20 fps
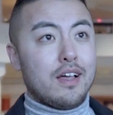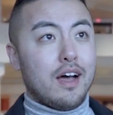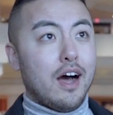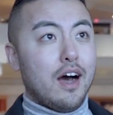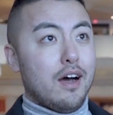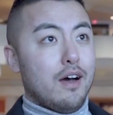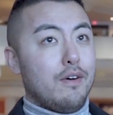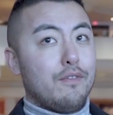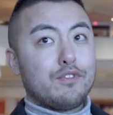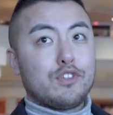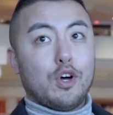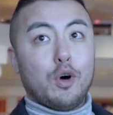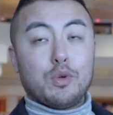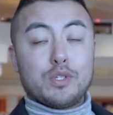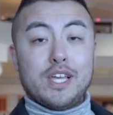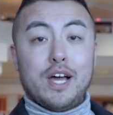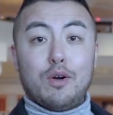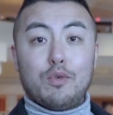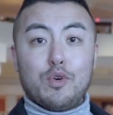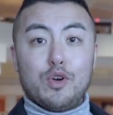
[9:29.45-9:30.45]
of the
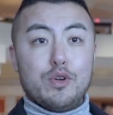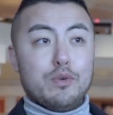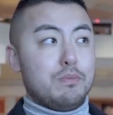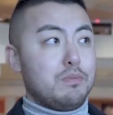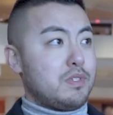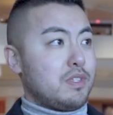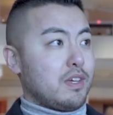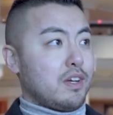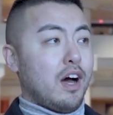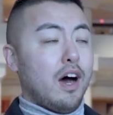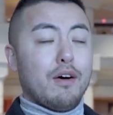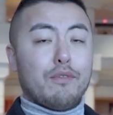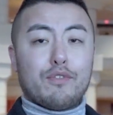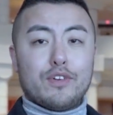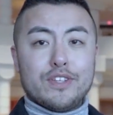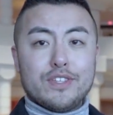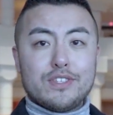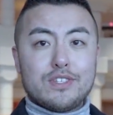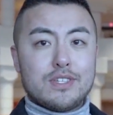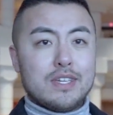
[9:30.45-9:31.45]
hotel rooms, the
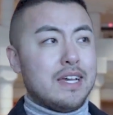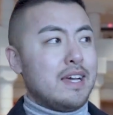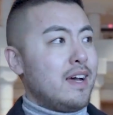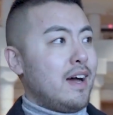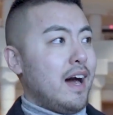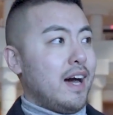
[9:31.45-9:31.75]
conference,